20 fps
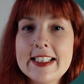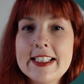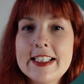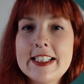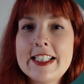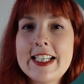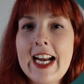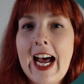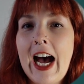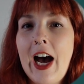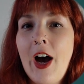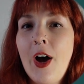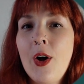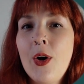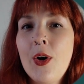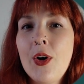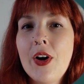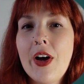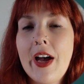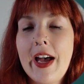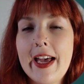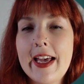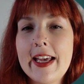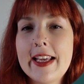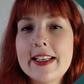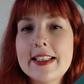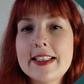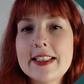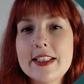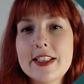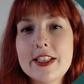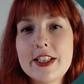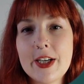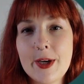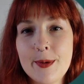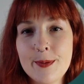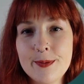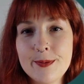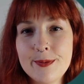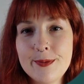shao, and
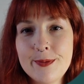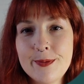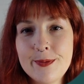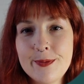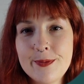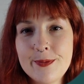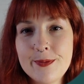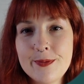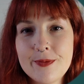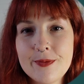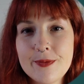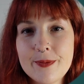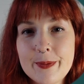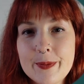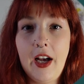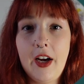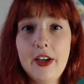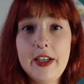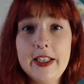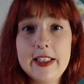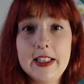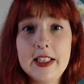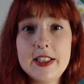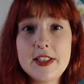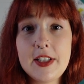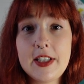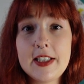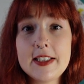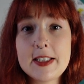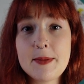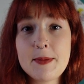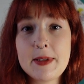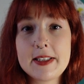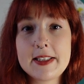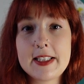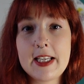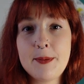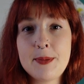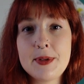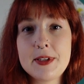sham. All right, let's look at some
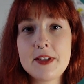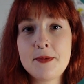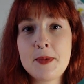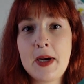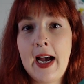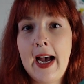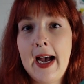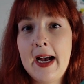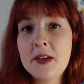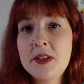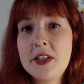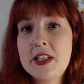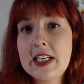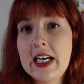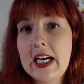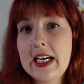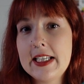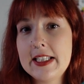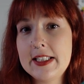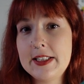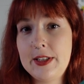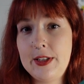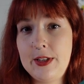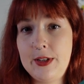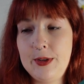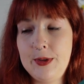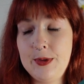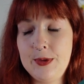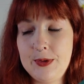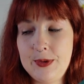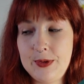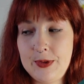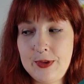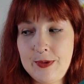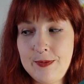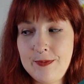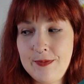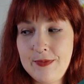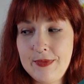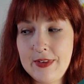examples about how sha is used.
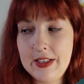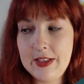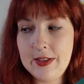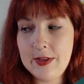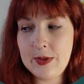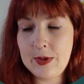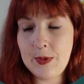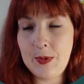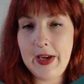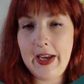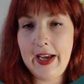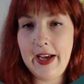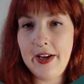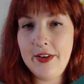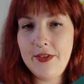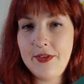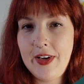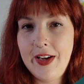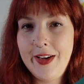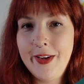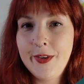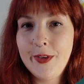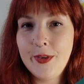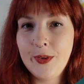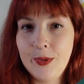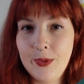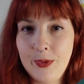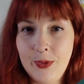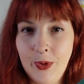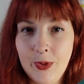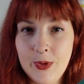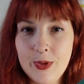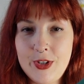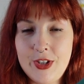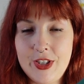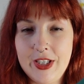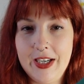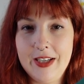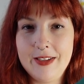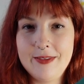So we have
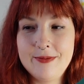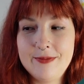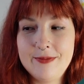dosha,